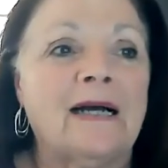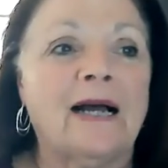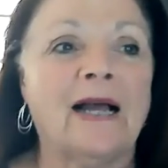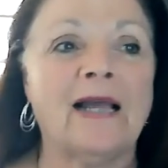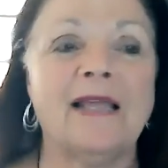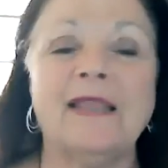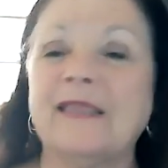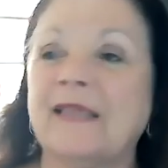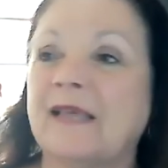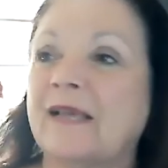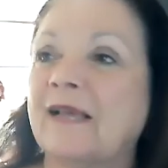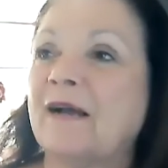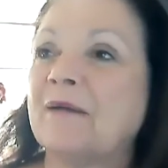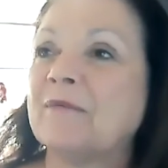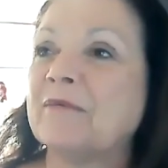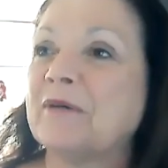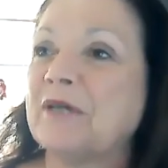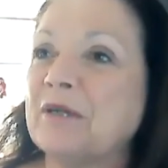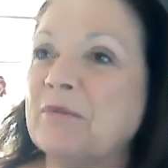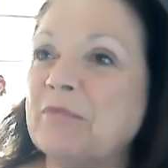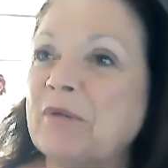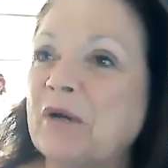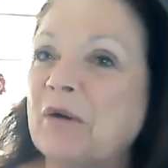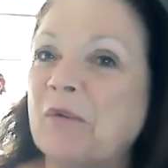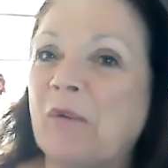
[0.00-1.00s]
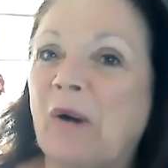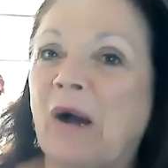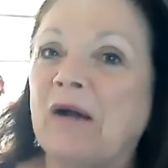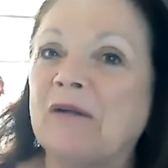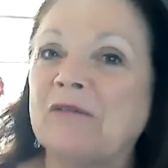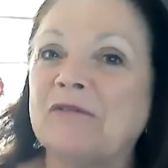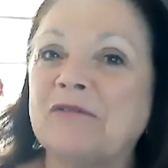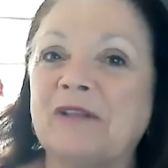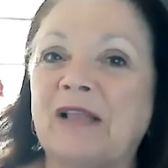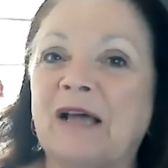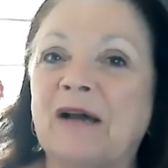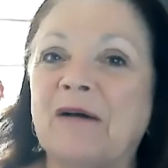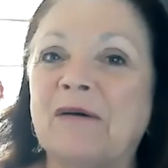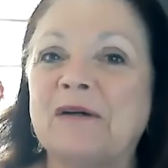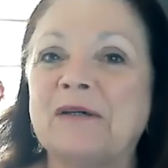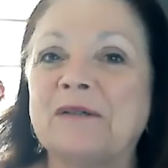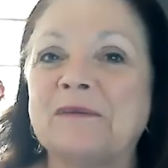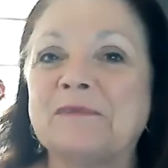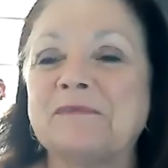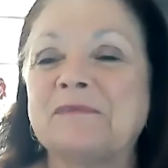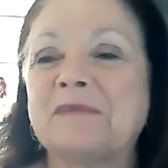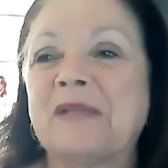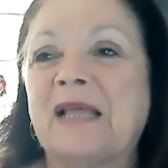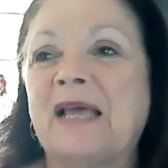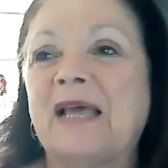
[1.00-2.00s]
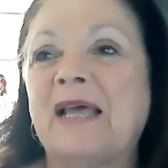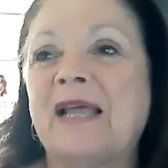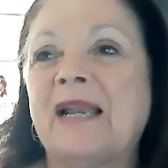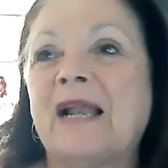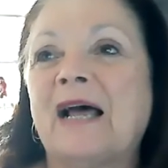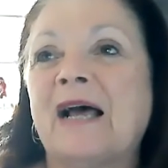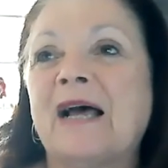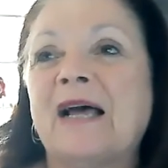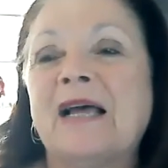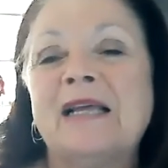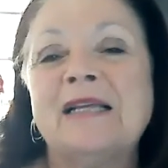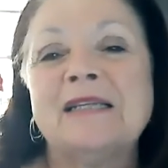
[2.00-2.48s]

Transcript: I think I'm going to be a wildflower and